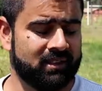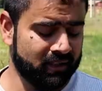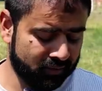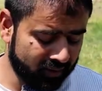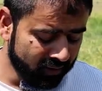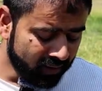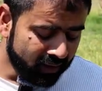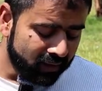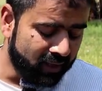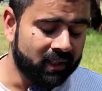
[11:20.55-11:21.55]
ESC as well
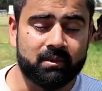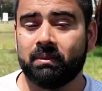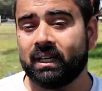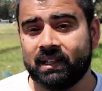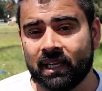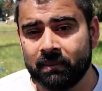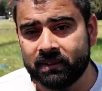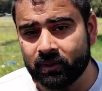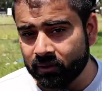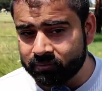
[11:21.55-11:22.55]
and might
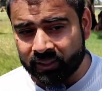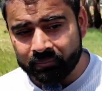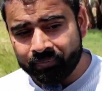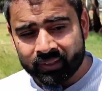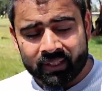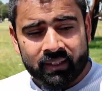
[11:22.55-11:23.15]
damage one of them